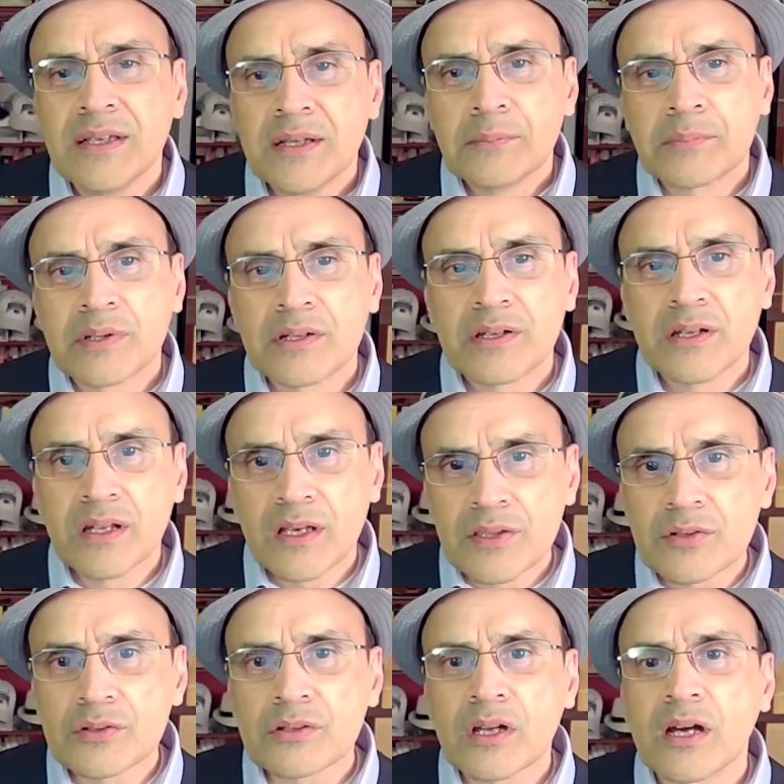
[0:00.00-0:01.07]
But
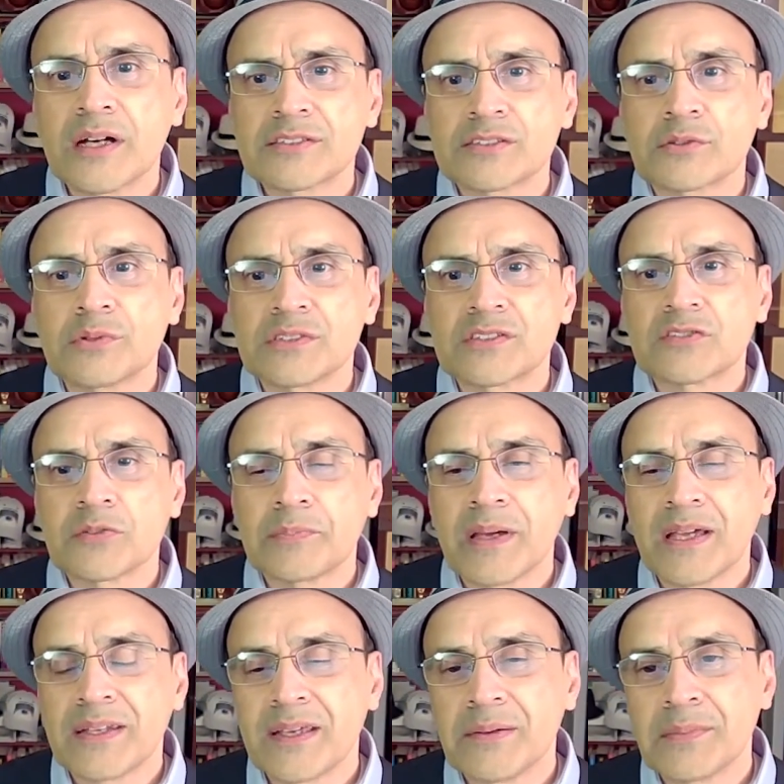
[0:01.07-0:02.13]
another consequence of the
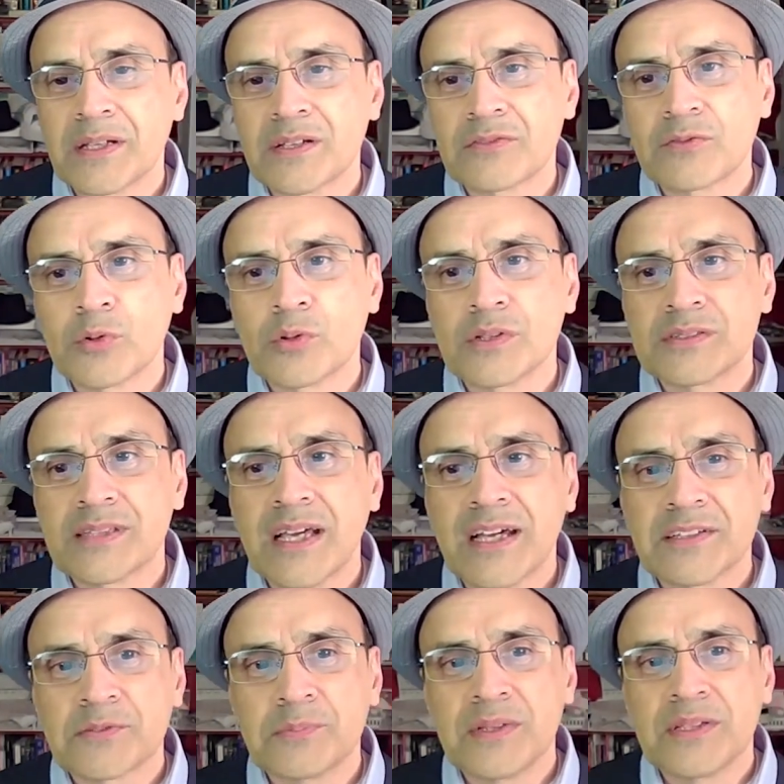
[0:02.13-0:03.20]
pandemic, of course,
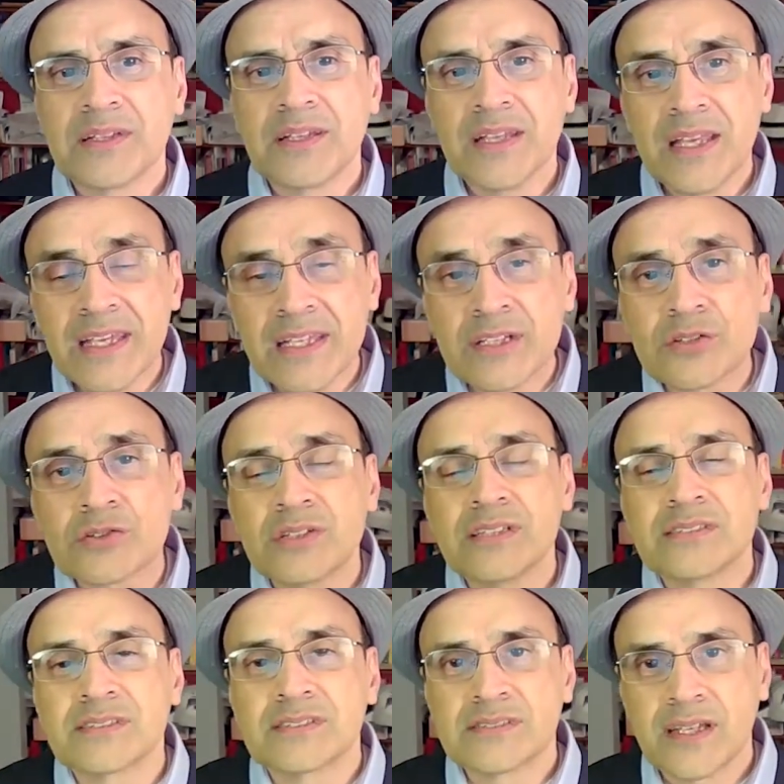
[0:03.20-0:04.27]
has been an increase
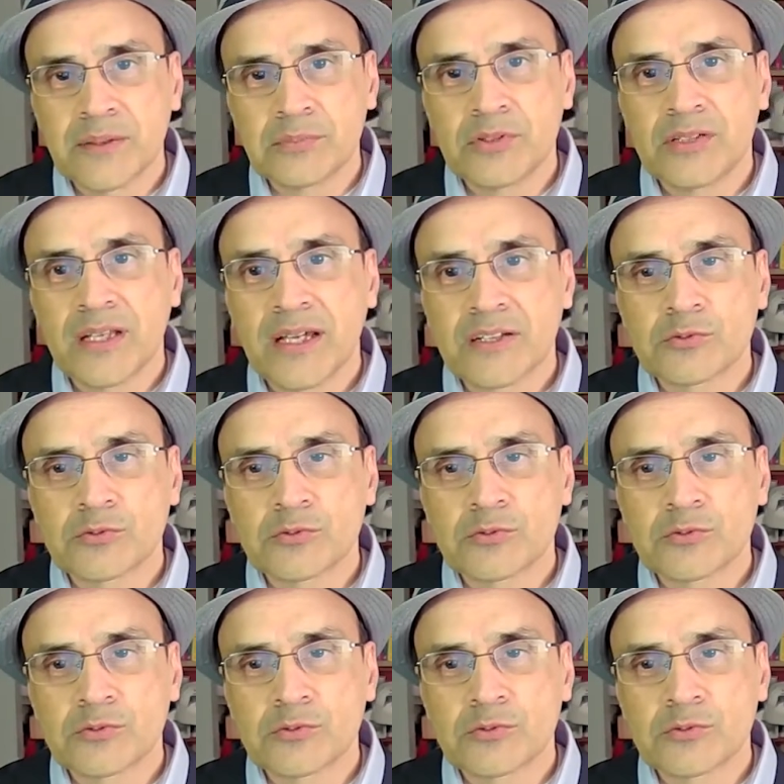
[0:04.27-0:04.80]
in cyber attacks.